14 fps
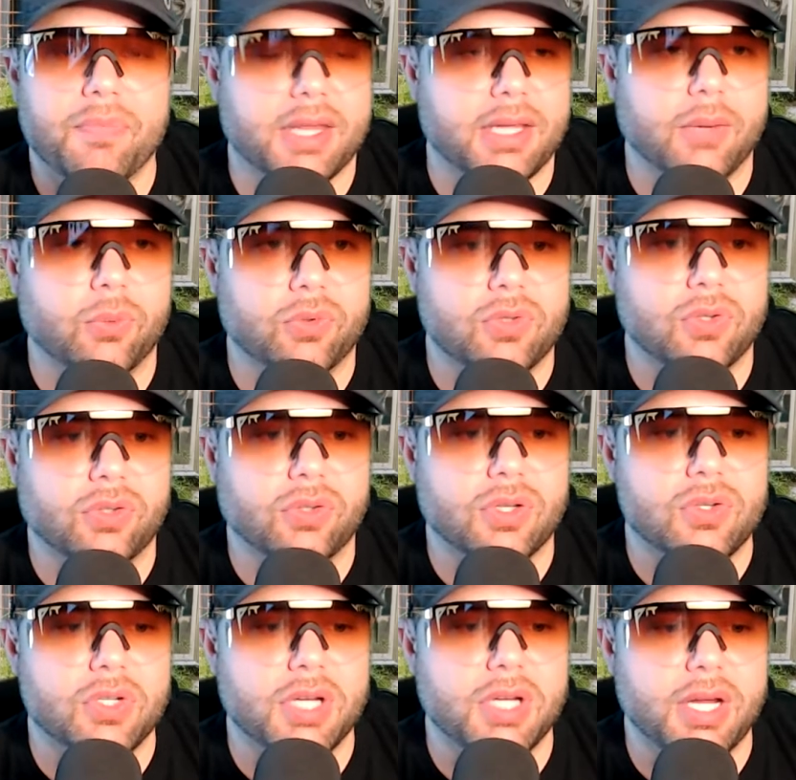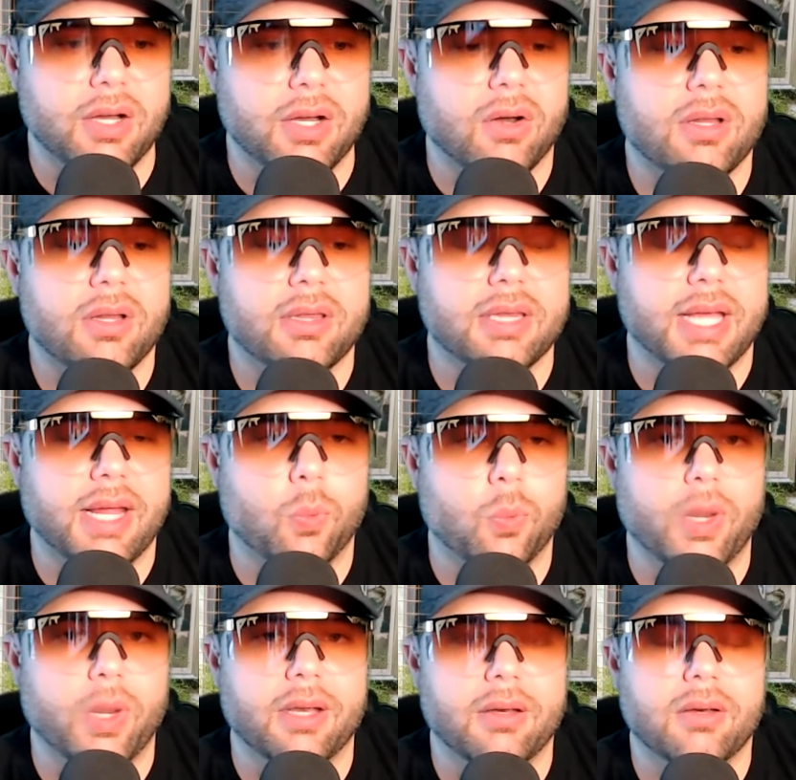I think it was just this year, they
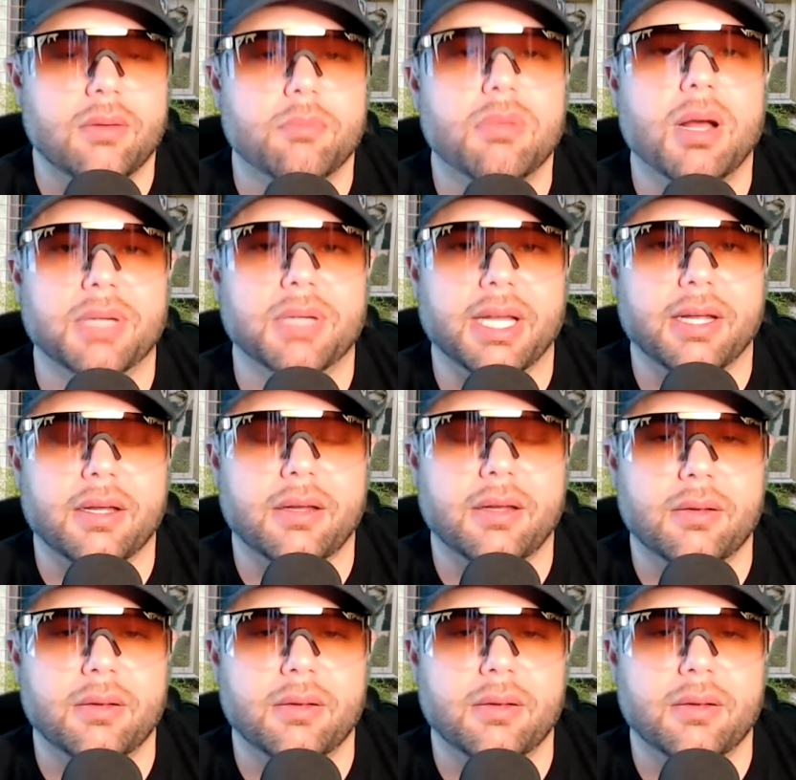went public.